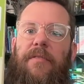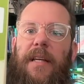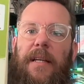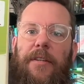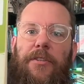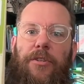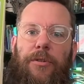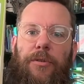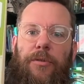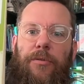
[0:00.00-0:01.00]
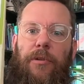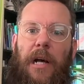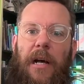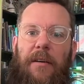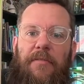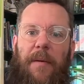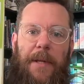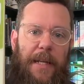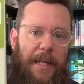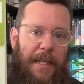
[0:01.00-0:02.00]
into
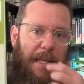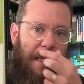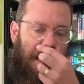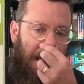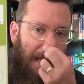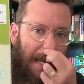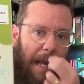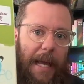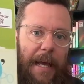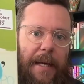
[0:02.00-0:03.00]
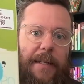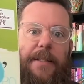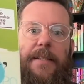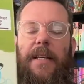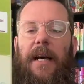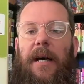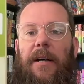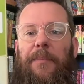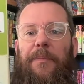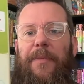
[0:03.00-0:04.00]
femininity, and
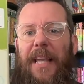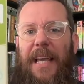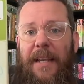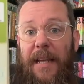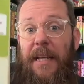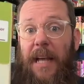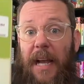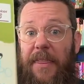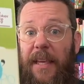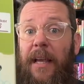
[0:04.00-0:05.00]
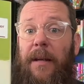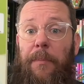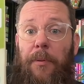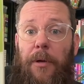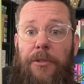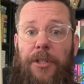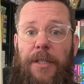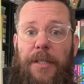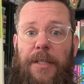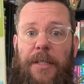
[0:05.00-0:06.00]
it I think it
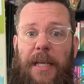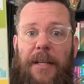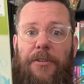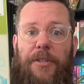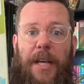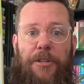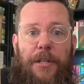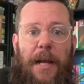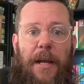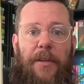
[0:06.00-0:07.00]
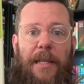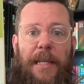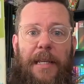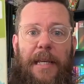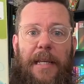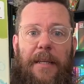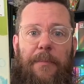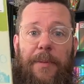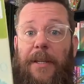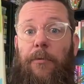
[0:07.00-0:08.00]
approaches intersectionality in a
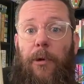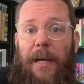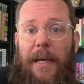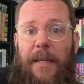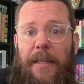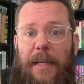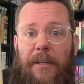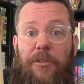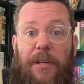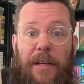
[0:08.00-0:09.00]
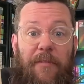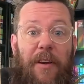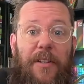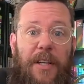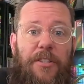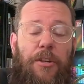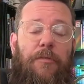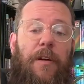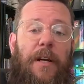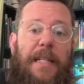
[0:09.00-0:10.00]
big way, and does so
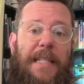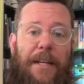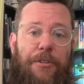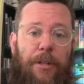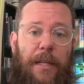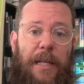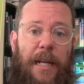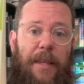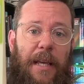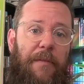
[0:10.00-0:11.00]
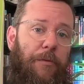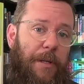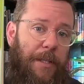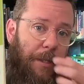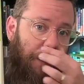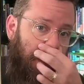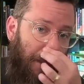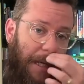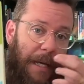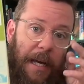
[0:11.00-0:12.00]
very intentionally. And I think Evaristo
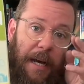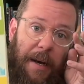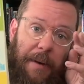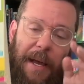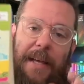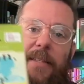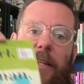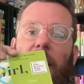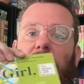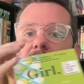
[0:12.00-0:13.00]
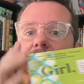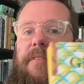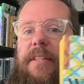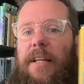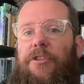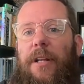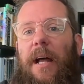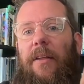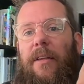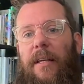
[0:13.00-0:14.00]
has a lot of
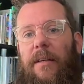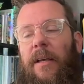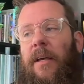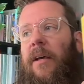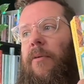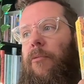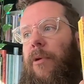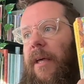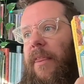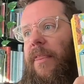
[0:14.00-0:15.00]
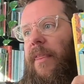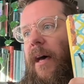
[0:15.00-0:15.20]
intentionality with